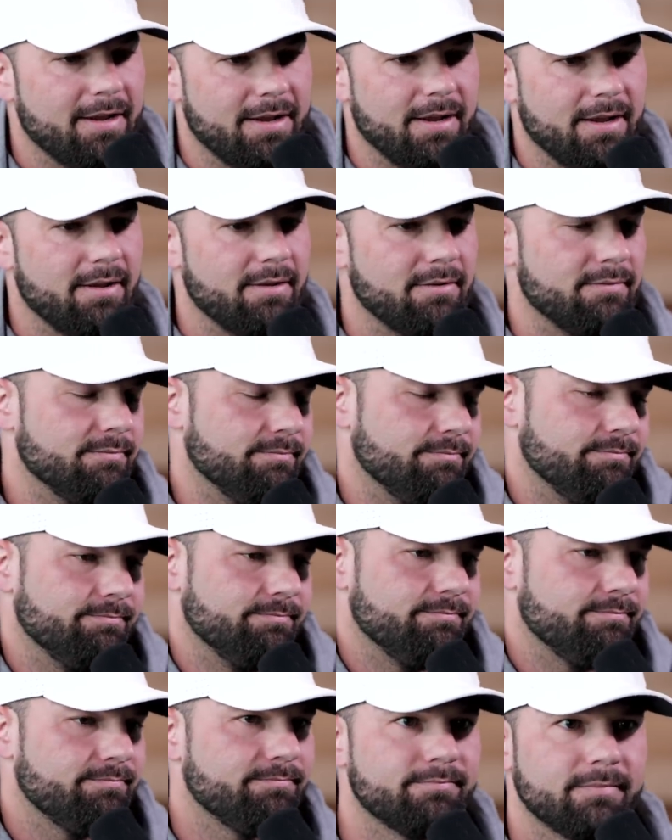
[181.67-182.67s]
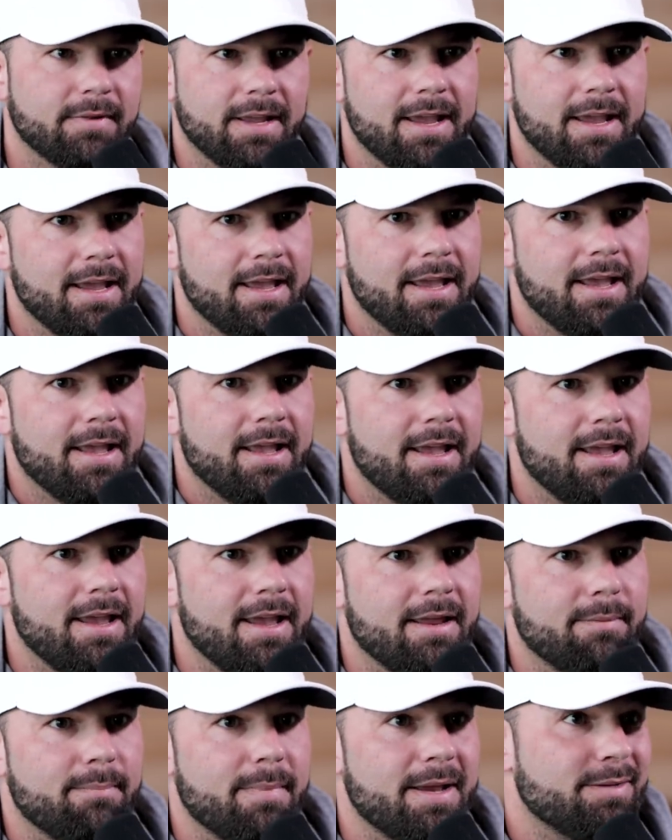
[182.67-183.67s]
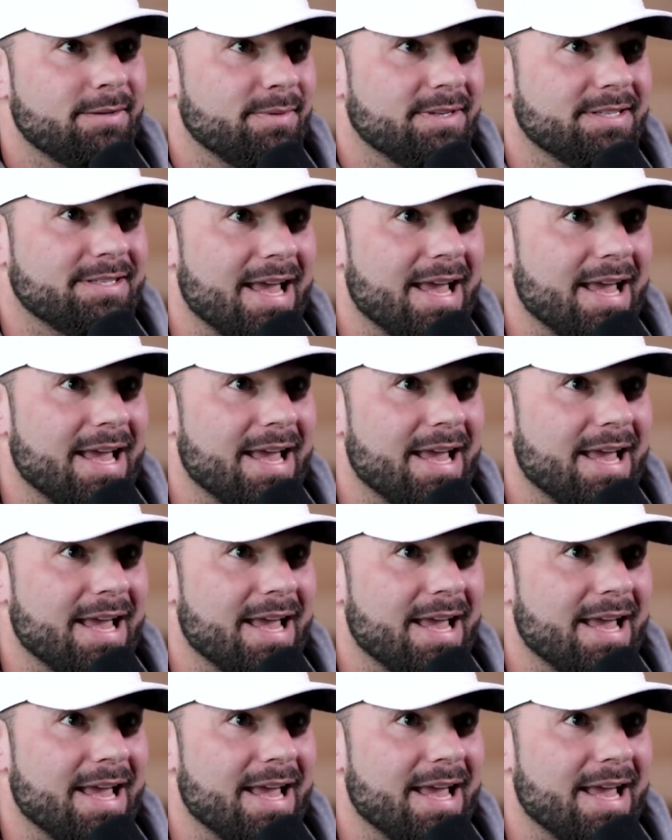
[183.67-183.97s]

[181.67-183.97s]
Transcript: I, it makes me